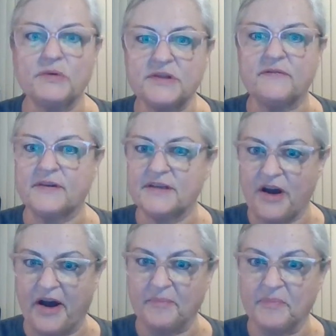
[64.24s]
of the
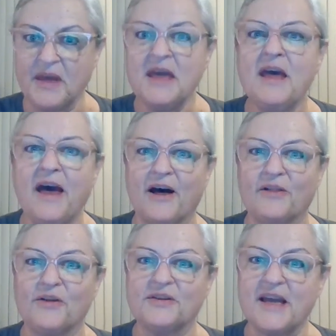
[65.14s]
time,
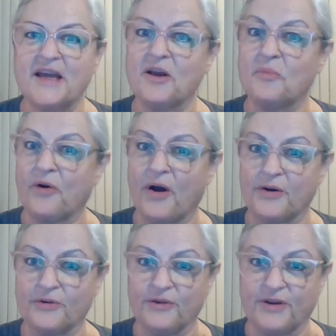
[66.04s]
taking a
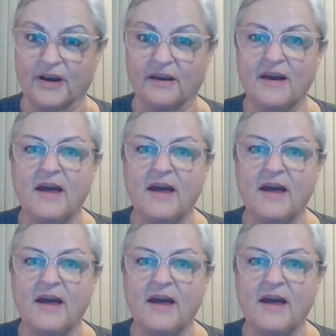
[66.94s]
broader look.